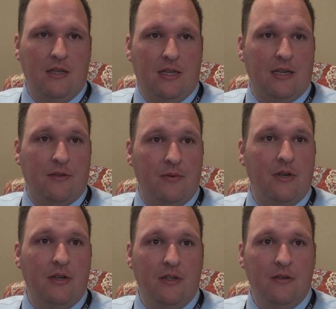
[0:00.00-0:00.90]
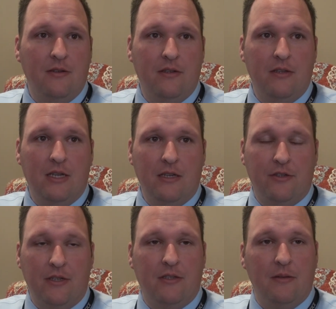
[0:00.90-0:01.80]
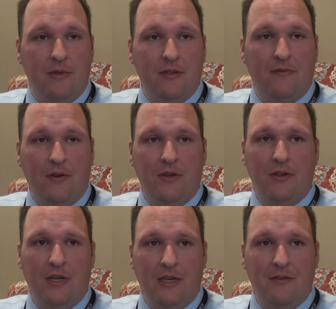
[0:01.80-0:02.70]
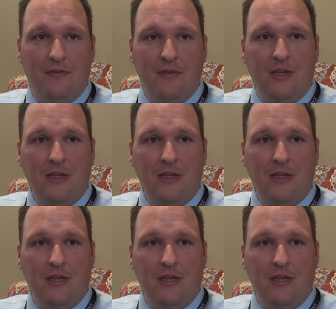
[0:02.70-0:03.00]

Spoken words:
texting one another, and she sent me a photo of